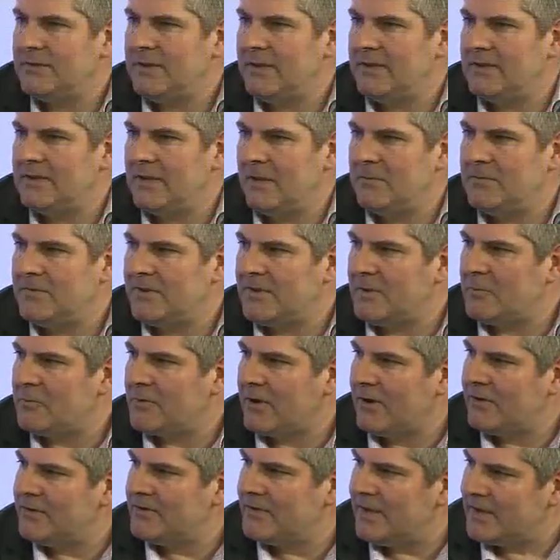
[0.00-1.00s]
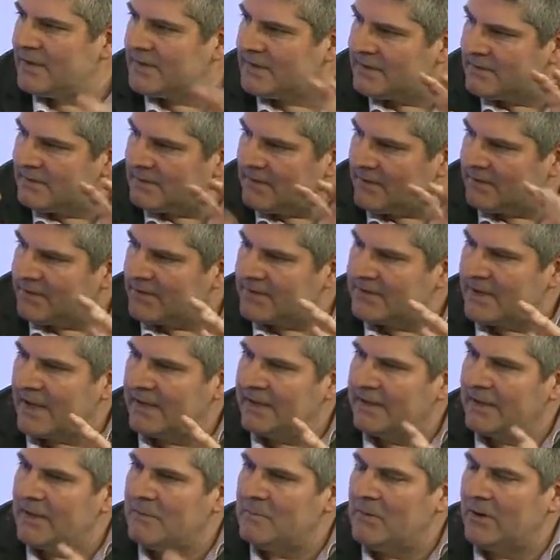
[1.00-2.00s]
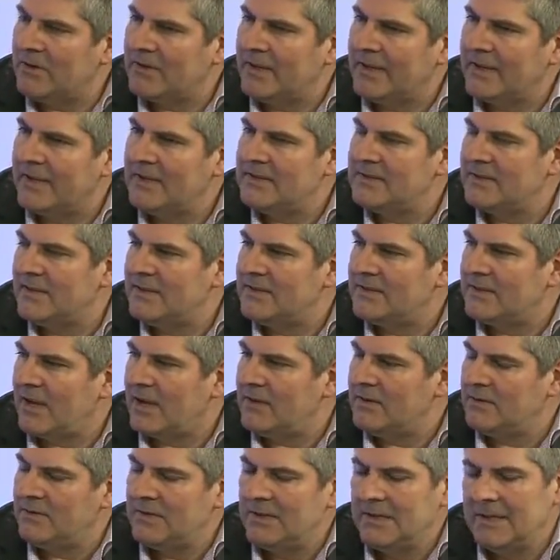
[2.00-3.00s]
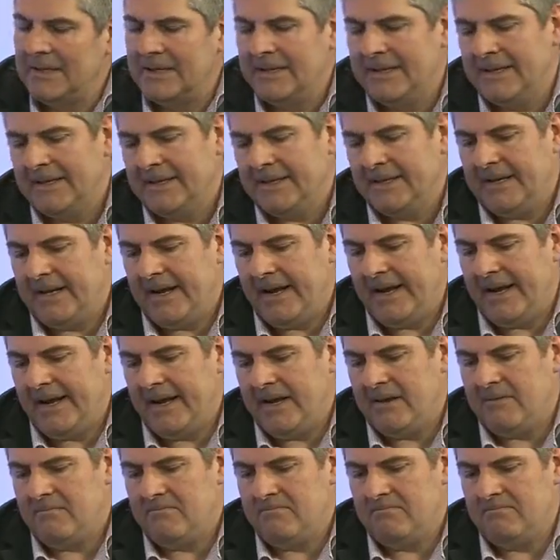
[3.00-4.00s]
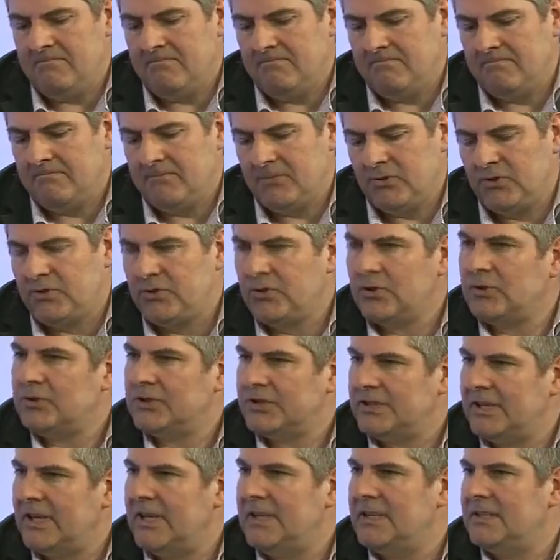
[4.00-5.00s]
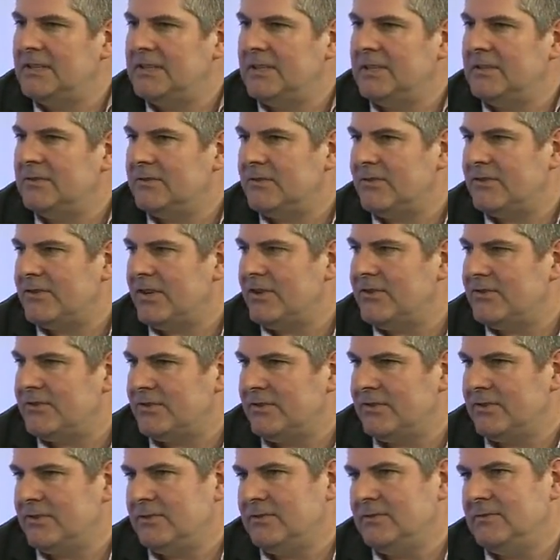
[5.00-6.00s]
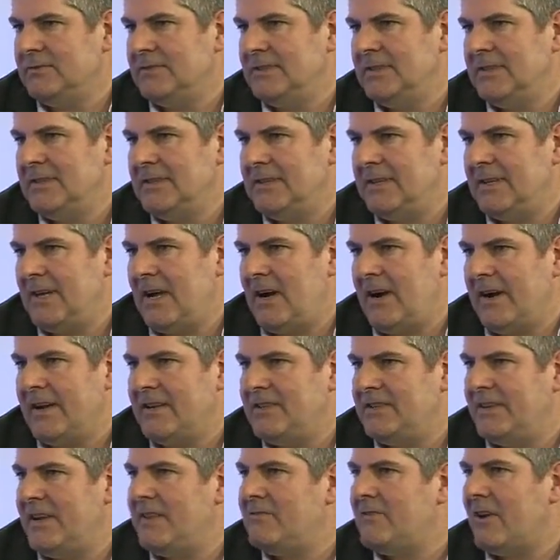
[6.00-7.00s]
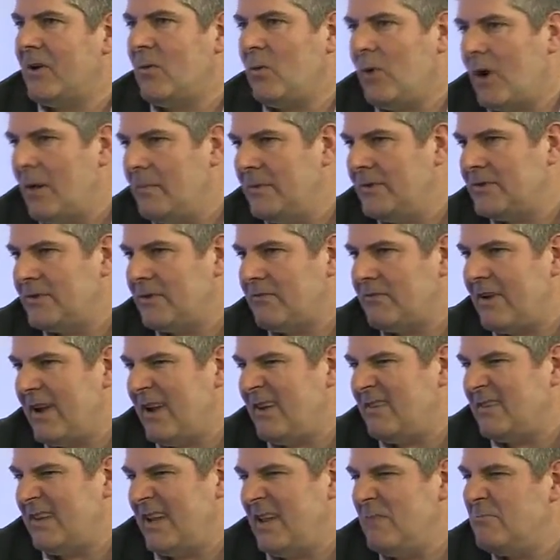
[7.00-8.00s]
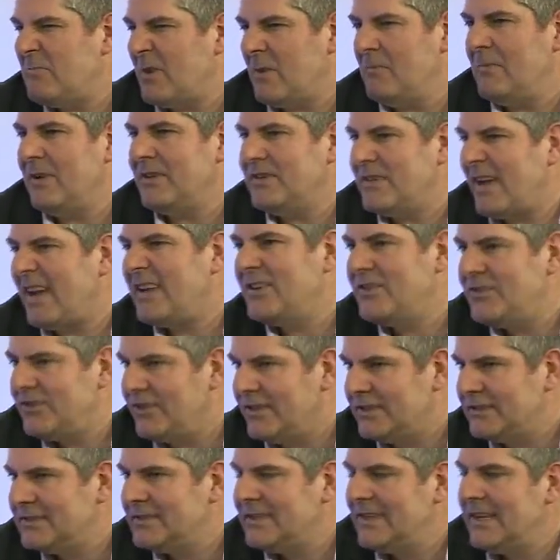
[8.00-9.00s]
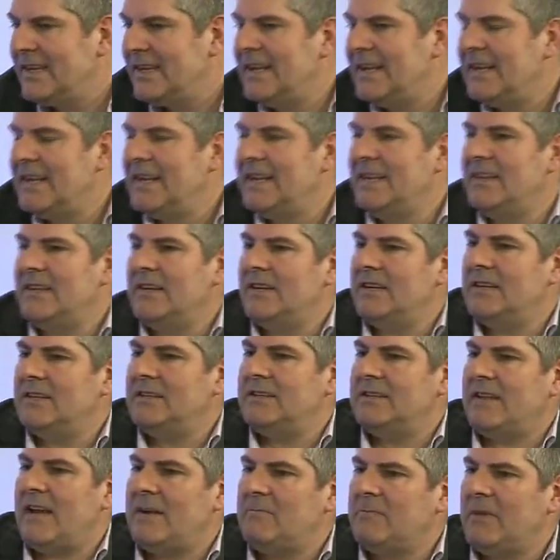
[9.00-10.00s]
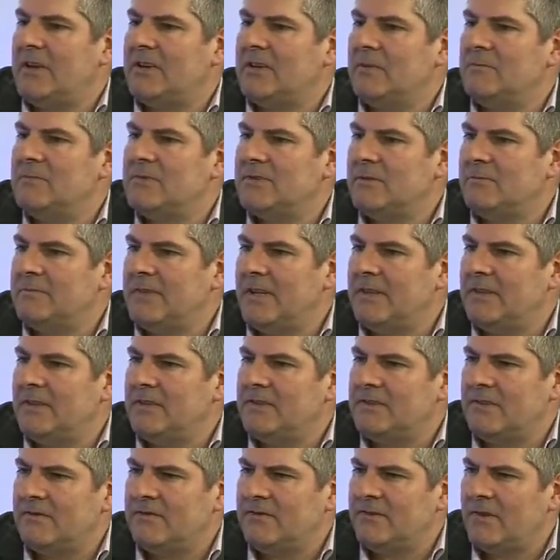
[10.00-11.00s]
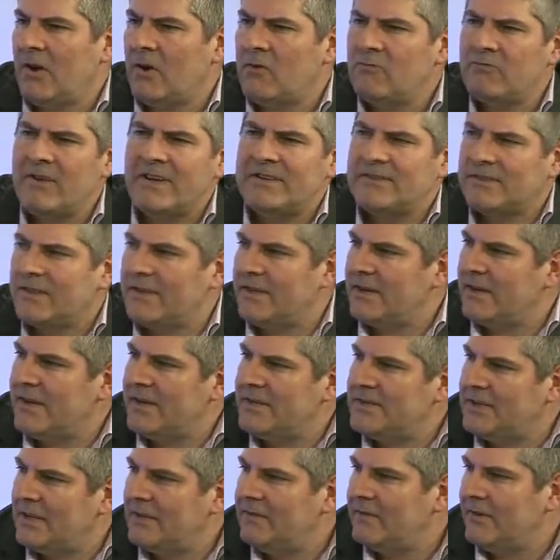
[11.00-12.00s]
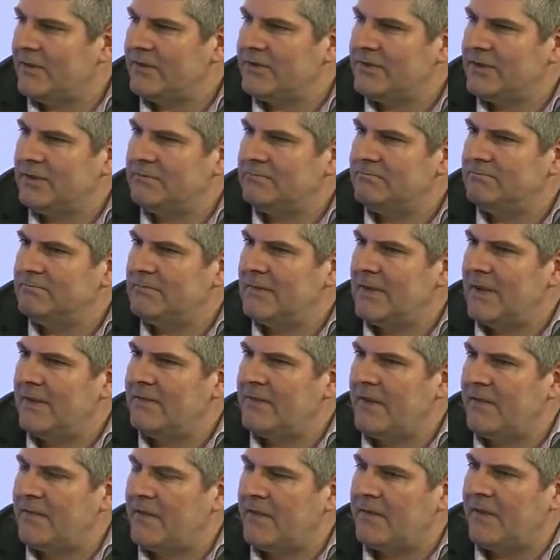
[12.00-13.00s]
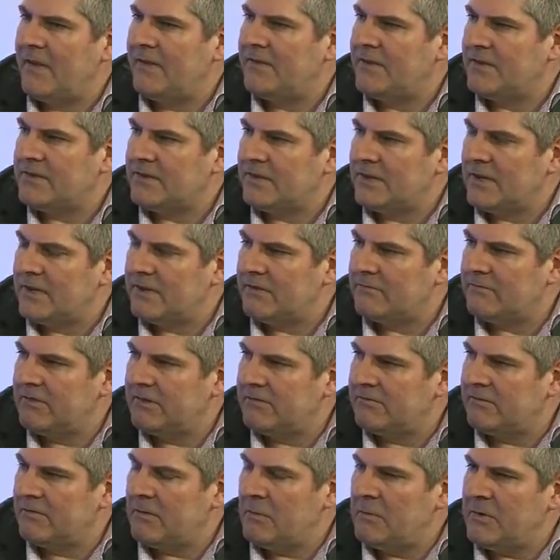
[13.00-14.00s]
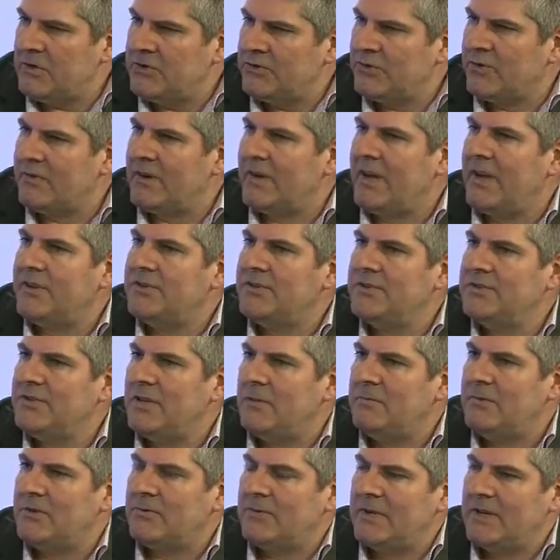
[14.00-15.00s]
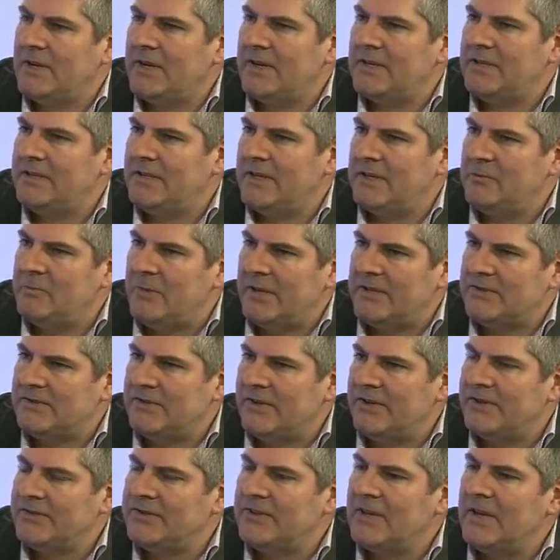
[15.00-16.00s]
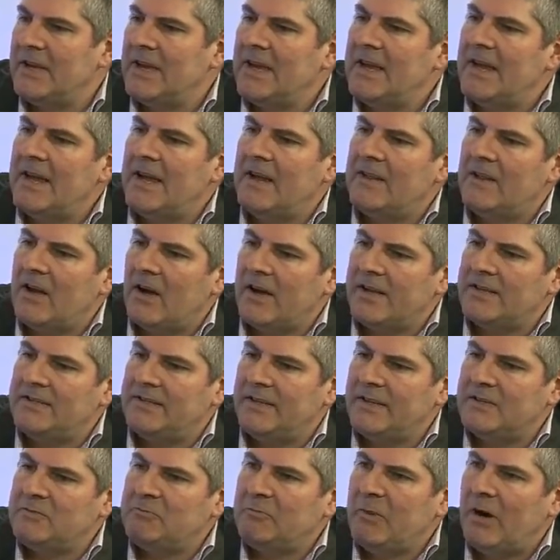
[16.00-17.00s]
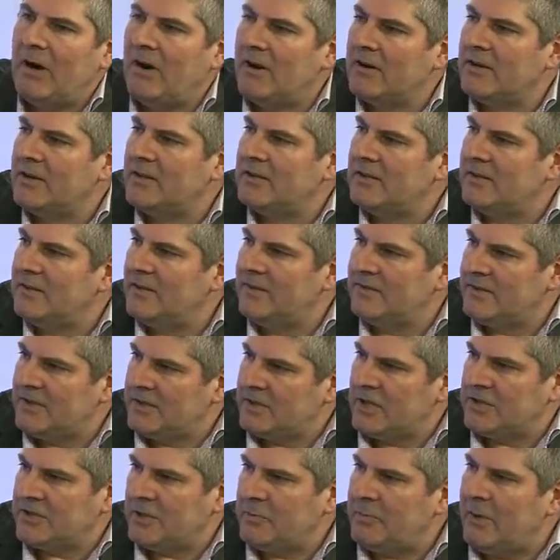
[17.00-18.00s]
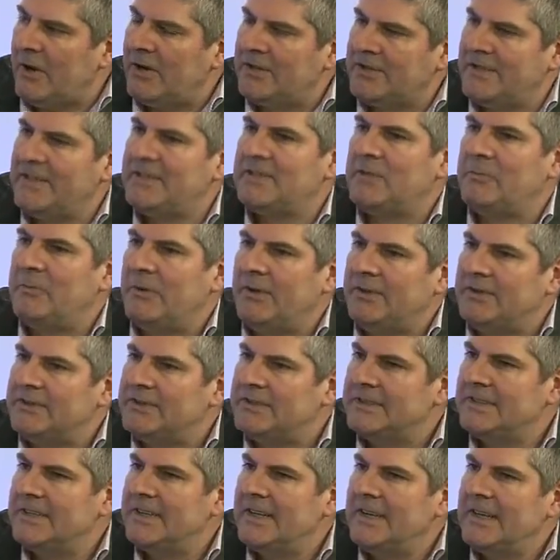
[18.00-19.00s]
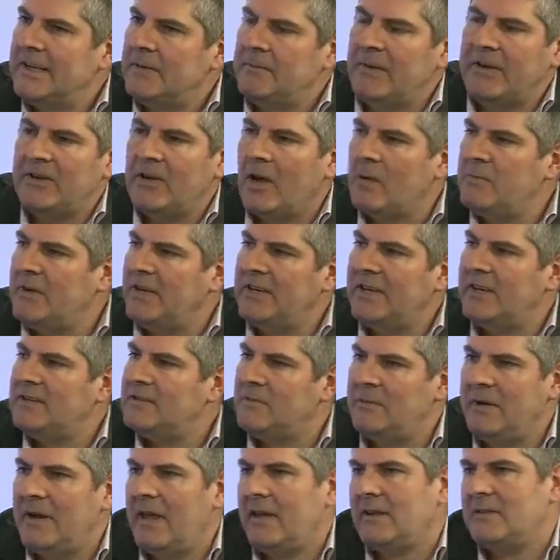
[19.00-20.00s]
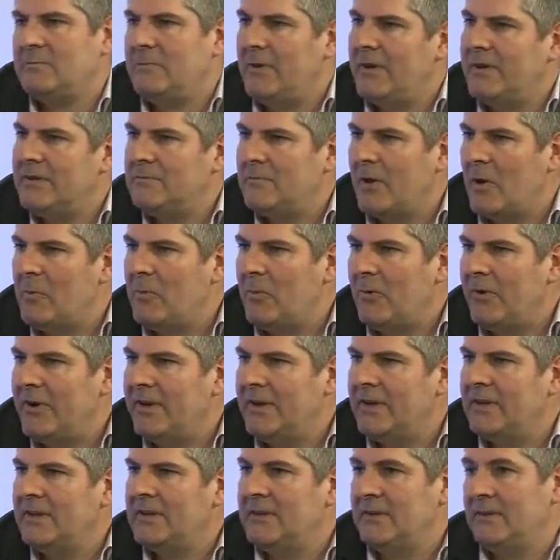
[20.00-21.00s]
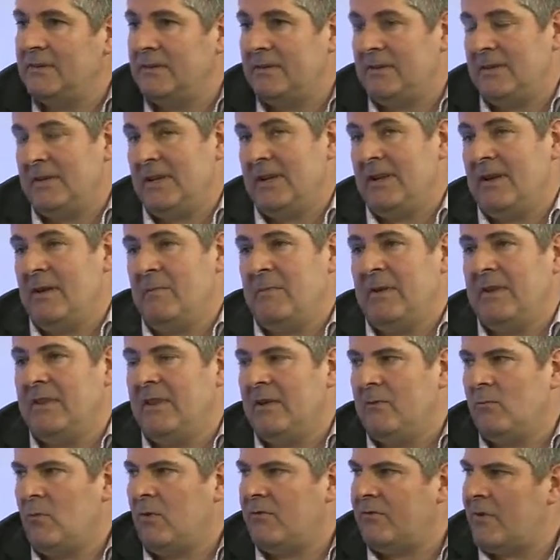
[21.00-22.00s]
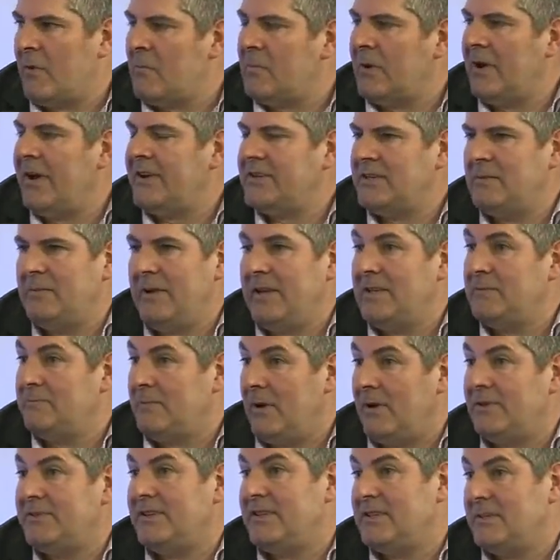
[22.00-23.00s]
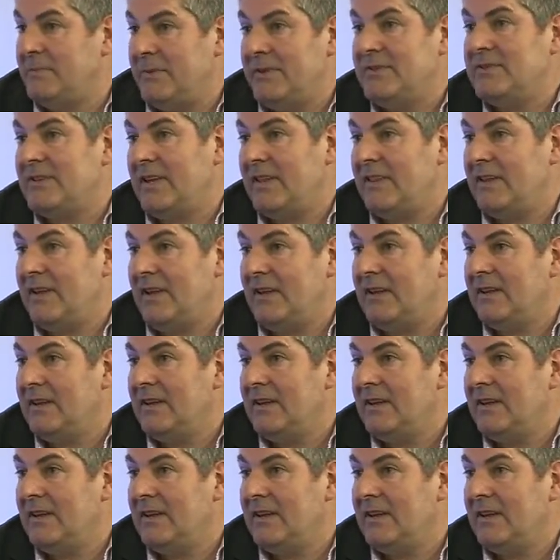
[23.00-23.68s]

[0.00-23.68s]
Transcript: in terms of the process understanding and modelling is so shorter than traditional IT requirements around implementation, that becomes something that's of no risk to the IT function. If there's a mature relationship between IT and business, and IT is as a participant, I mean, nobody needs to be an expert, is my point. What we're obliged to be is participants, I think.